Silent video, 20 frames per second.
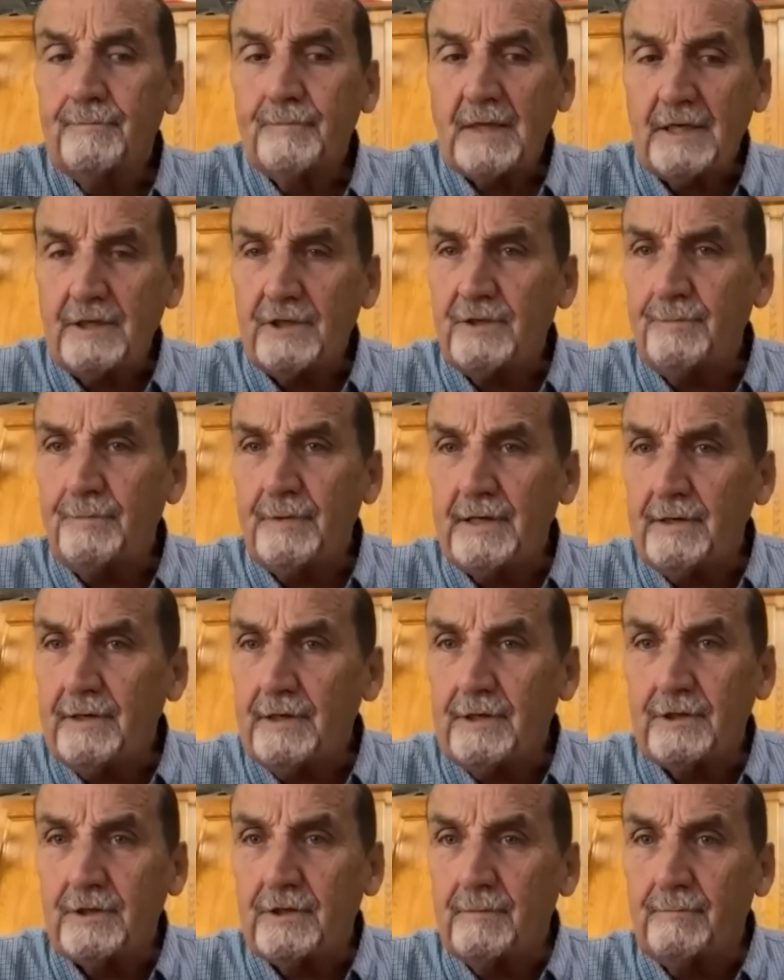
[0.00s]

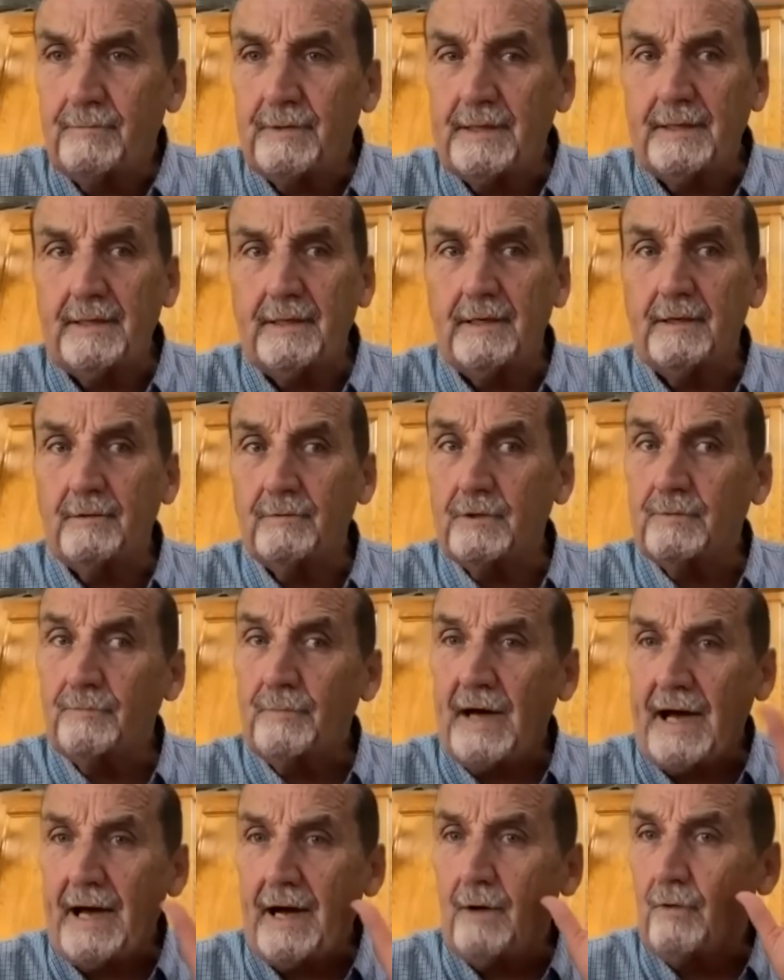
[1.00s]
experience of being it was
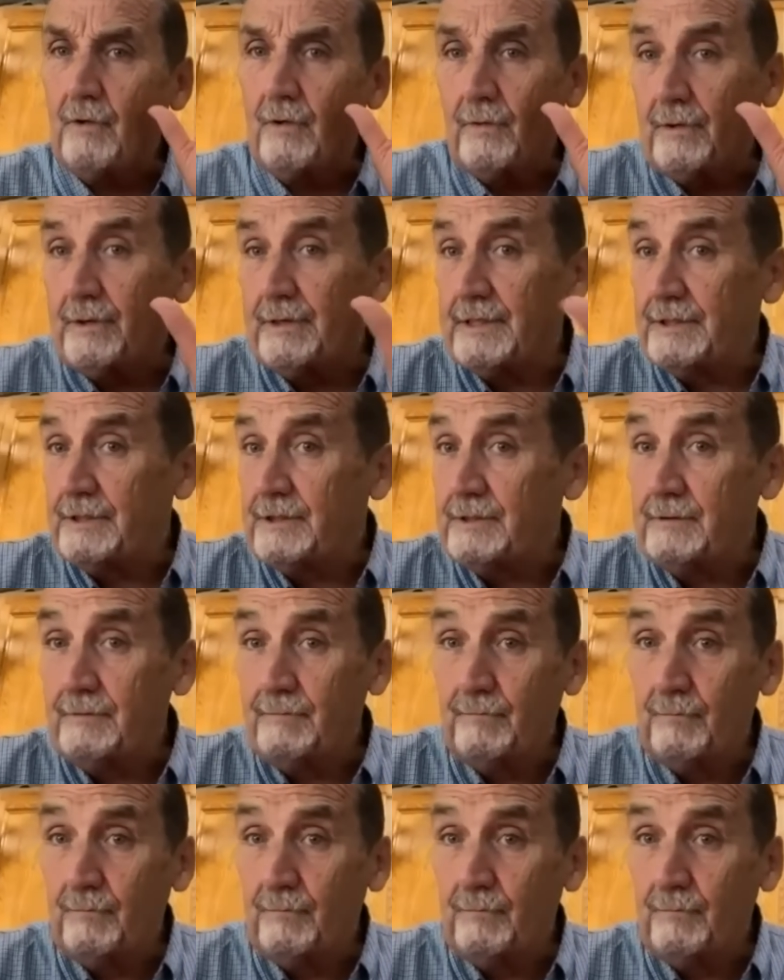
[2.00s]
power when this